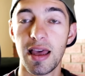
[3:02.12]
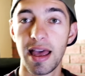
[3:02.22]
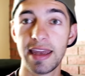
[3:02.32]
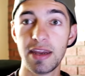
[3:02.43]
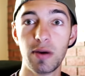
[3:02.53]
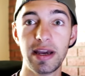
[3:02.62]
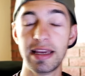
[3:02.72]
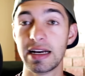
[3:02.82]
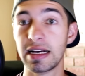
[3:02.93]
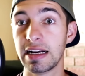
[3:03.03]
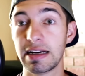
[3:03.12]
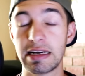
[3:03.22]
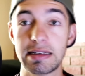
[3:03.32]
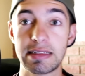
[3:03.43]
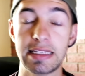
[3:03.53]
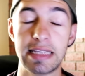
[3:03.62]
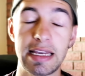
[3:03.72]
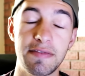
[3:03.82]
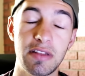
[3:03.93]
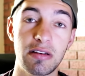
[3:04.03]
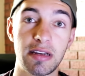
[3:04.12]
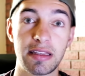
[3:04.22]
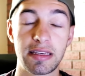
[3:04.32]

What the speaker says: Anyway, I honestly can't even look at the